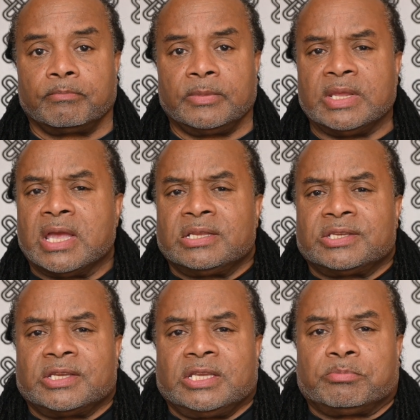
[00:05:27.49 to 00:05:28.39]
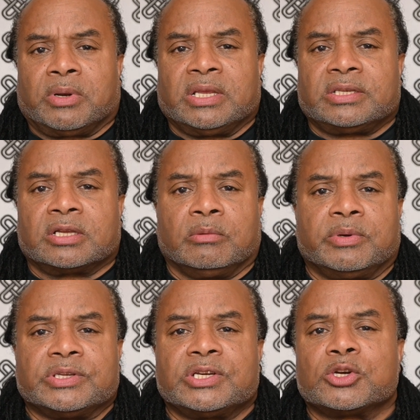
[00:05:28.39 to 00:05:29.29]
The NC's political
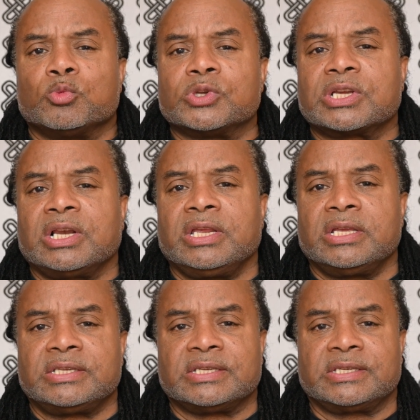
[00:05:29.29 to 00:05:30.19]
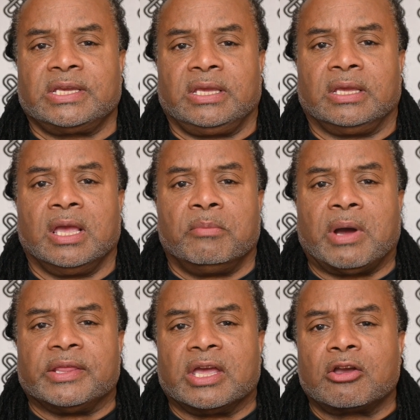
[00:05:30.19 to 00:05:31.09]
position was clear to see
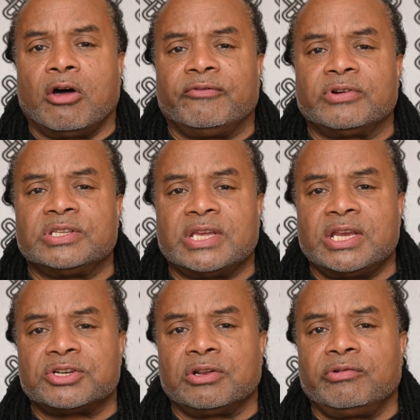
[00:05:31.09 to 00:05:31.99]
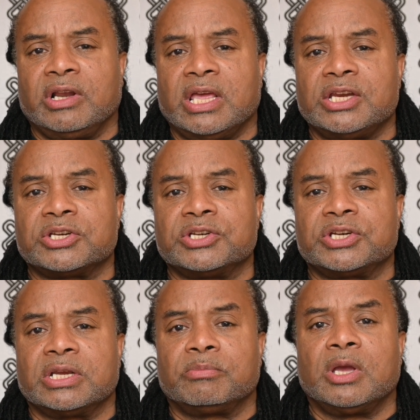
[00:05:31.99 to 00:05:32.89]
by their confrontational
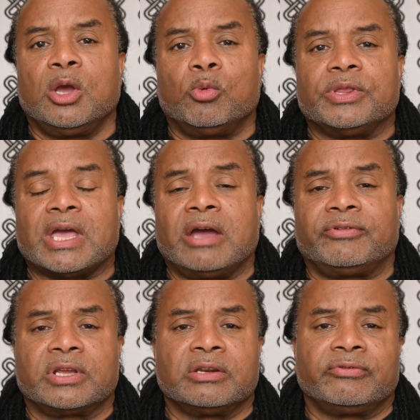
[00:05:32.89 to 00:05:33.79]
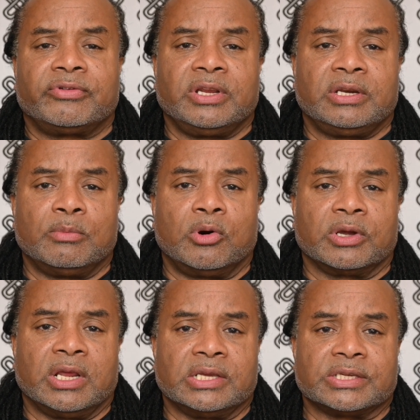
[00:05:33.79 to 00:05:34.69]
relationship with African freedom
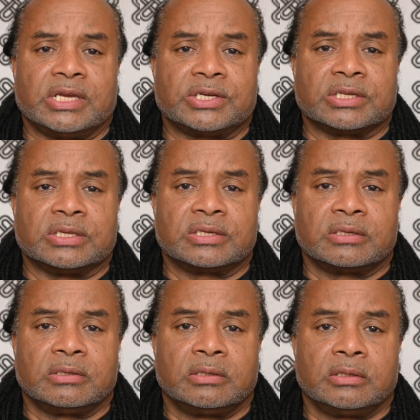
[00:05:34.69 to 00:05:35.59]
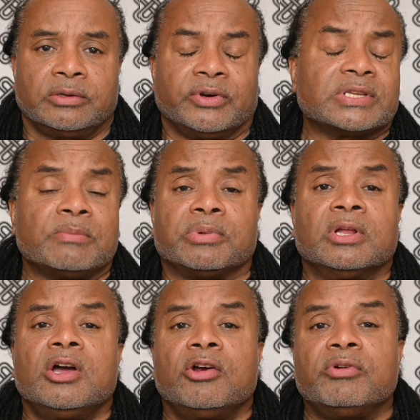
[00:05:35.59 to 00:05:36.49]
organisations. For example,
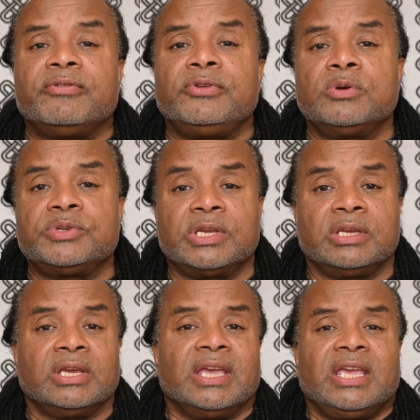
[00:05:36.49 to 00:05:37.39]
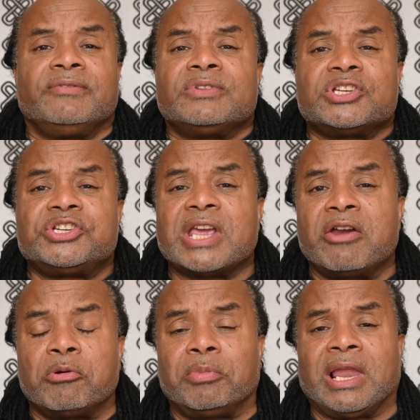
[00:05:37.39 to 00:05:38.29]
refusing even to
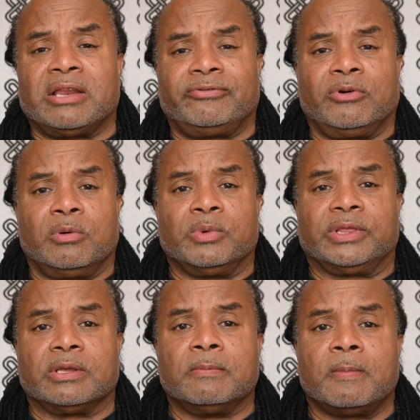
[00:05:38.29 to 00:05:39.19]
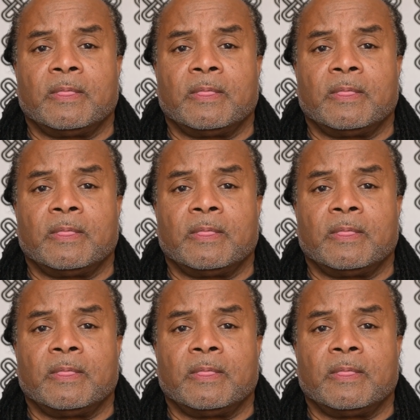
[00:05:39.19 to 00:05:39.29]
share a platform with them.